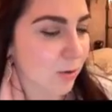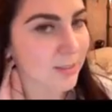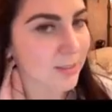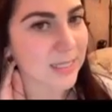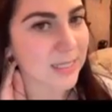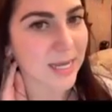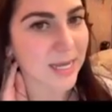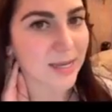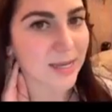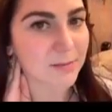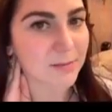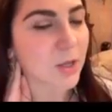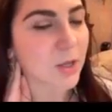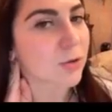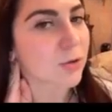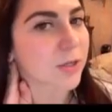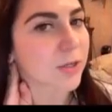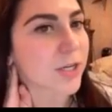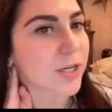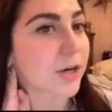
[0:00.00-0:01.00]
towards the
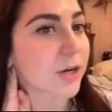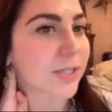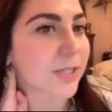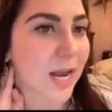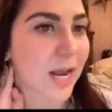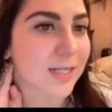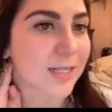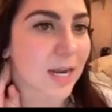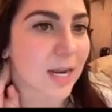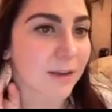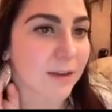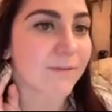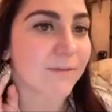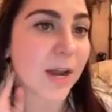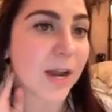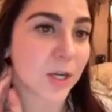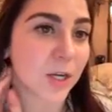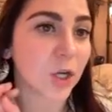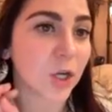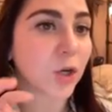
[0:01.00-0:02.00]
closer to your test, I can
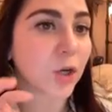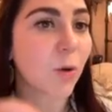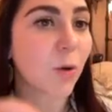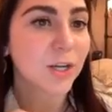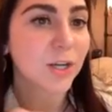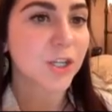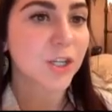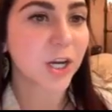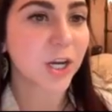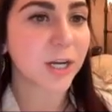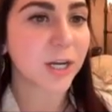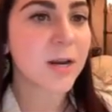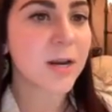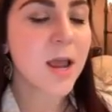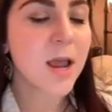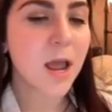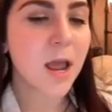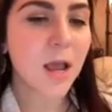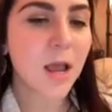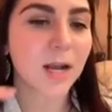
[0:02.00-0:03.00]
find a good question
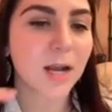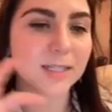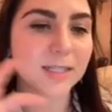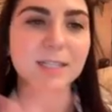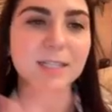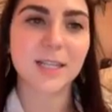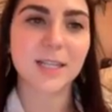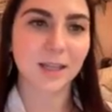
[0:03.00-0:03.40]
because